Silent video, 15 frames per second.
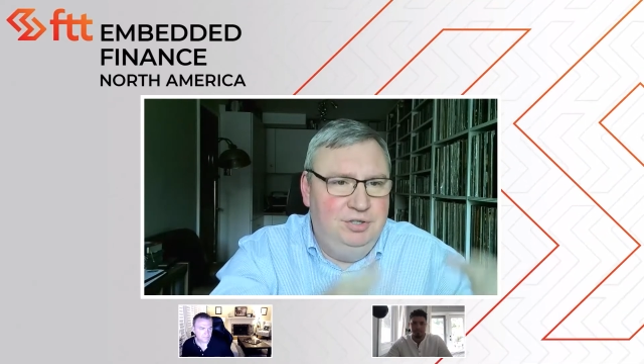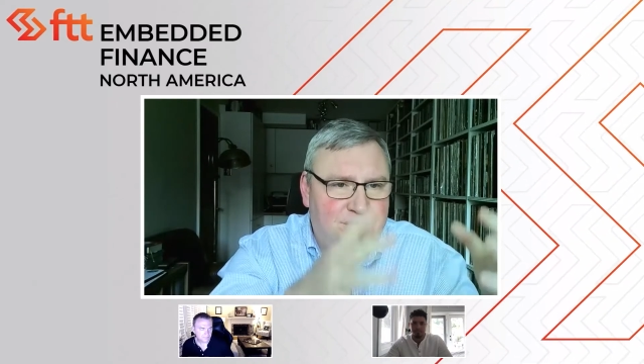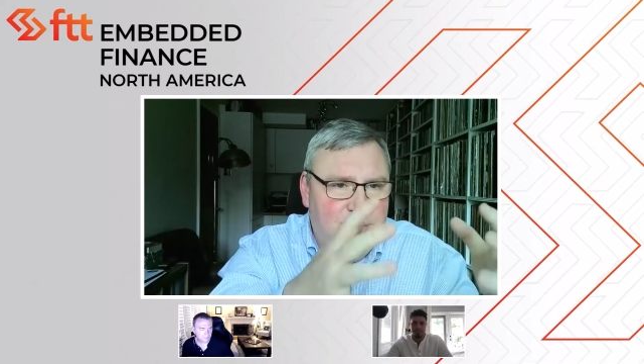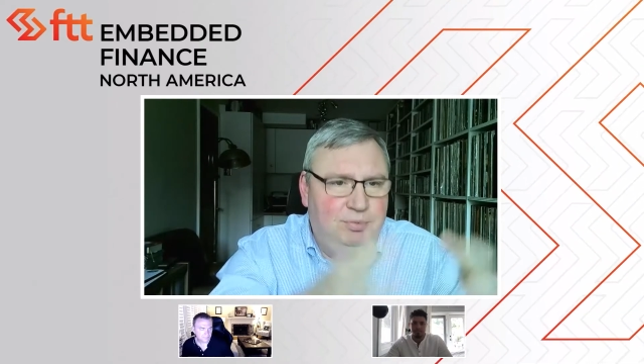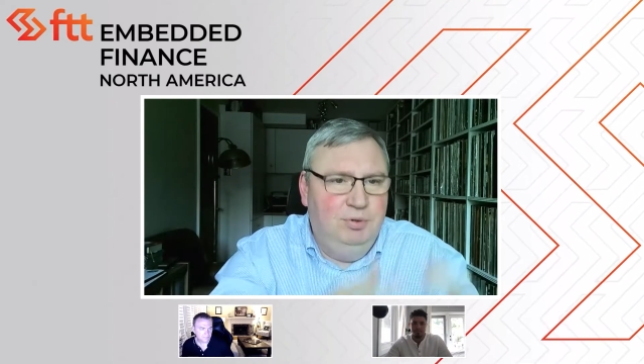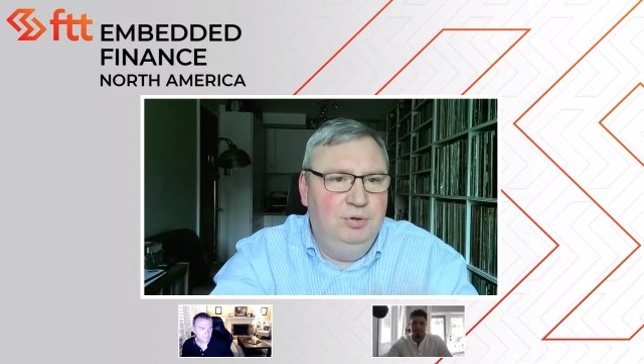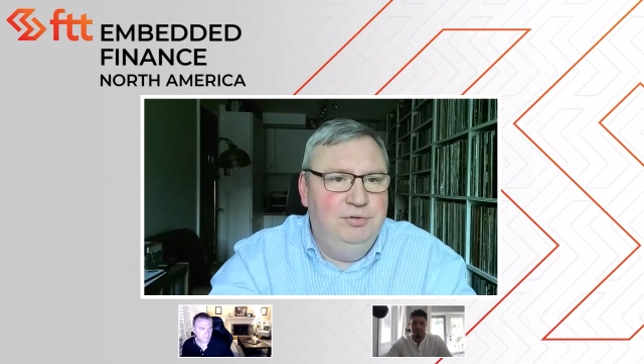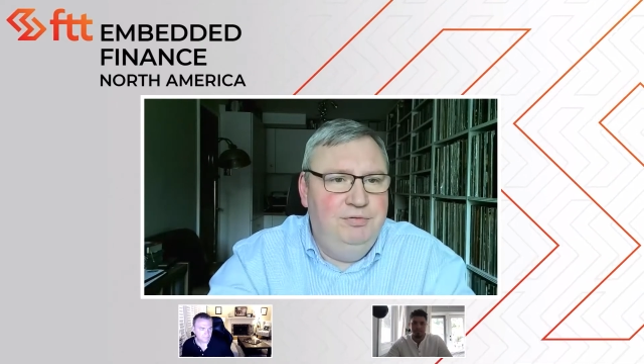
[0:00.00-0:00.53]

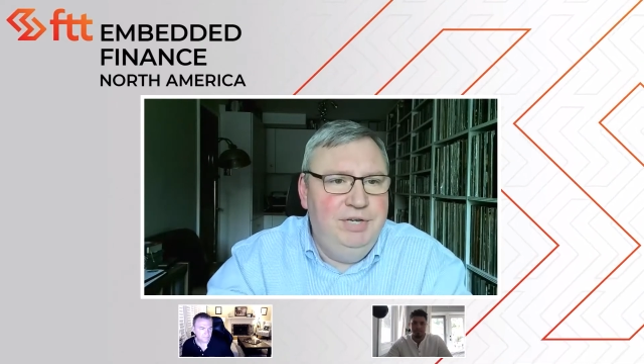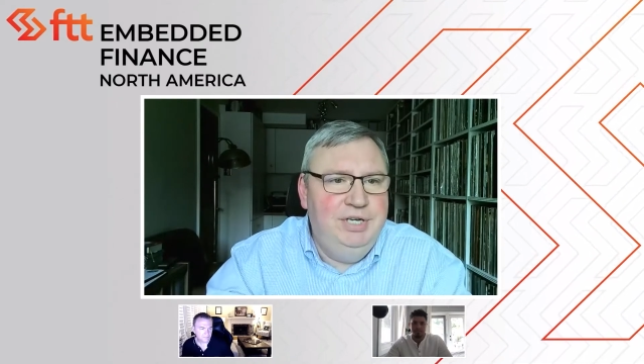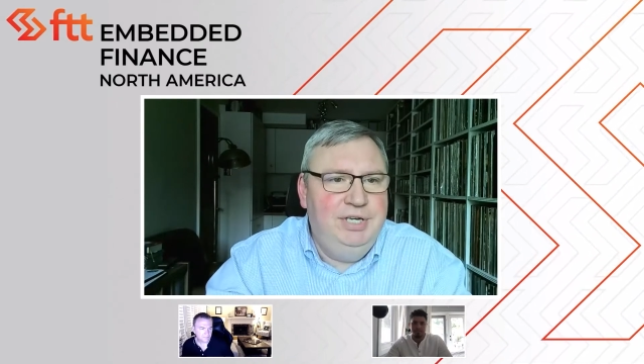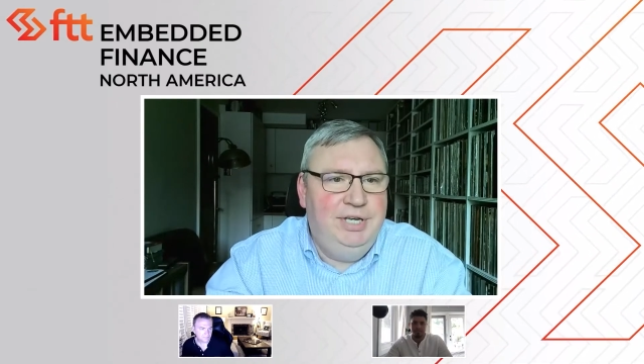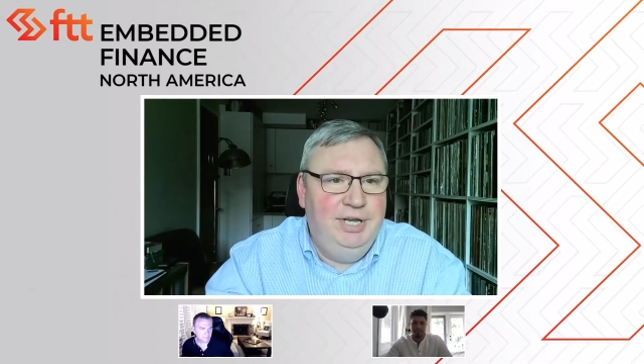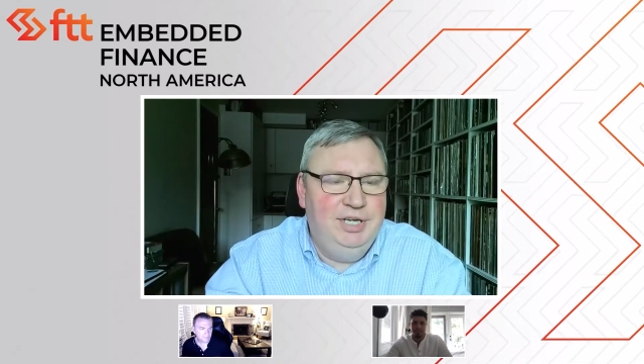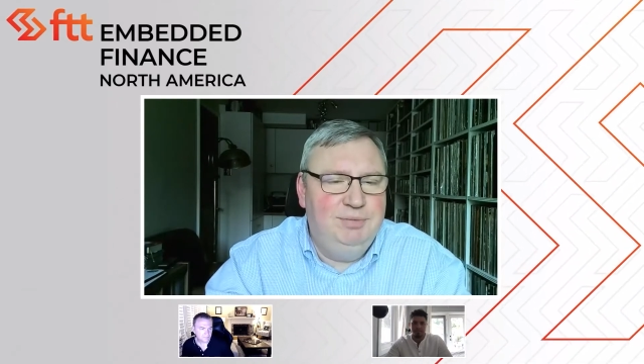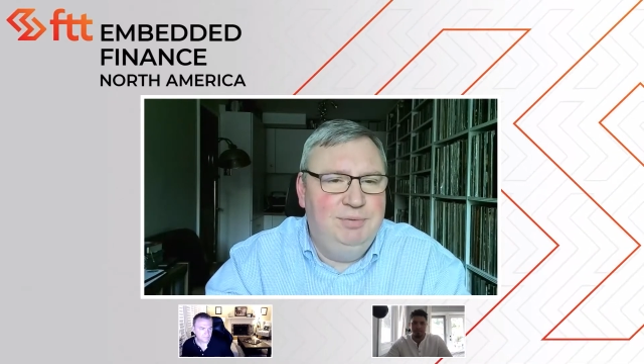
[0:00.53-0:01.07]
support
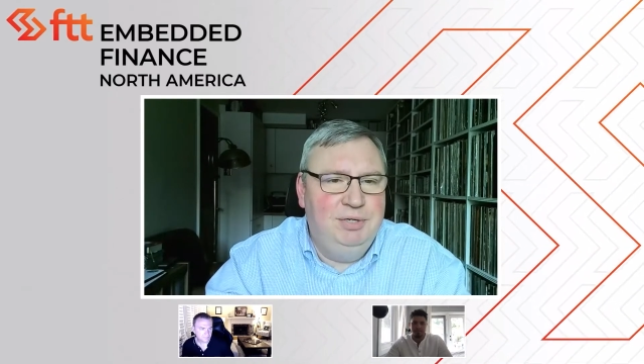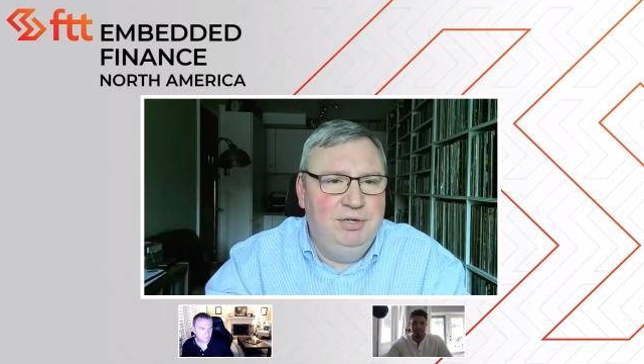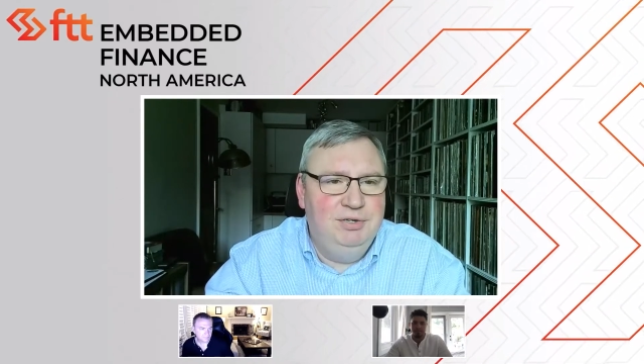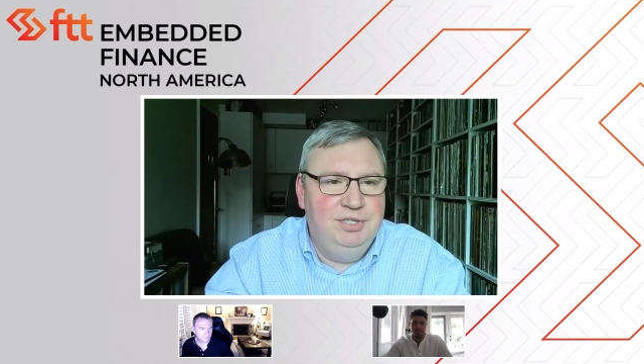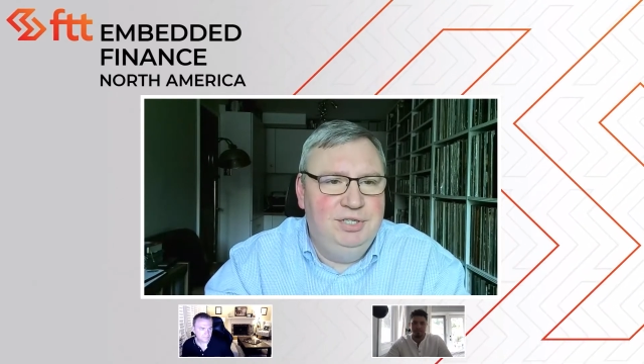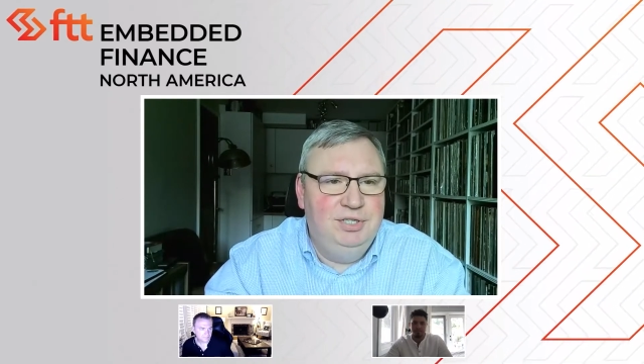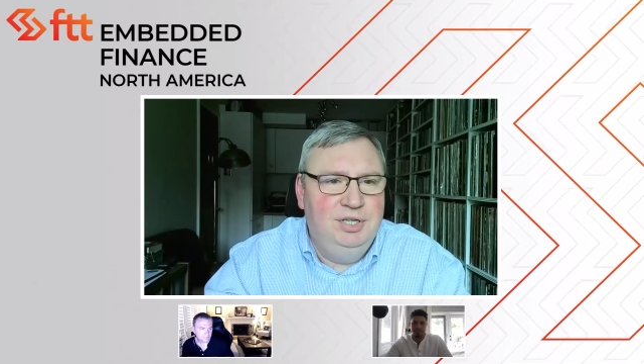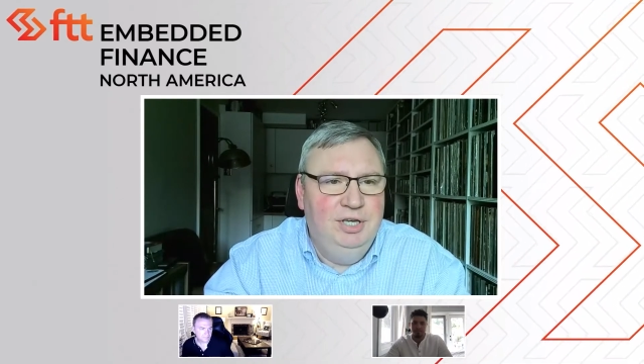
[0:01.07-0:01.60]
fintechs, because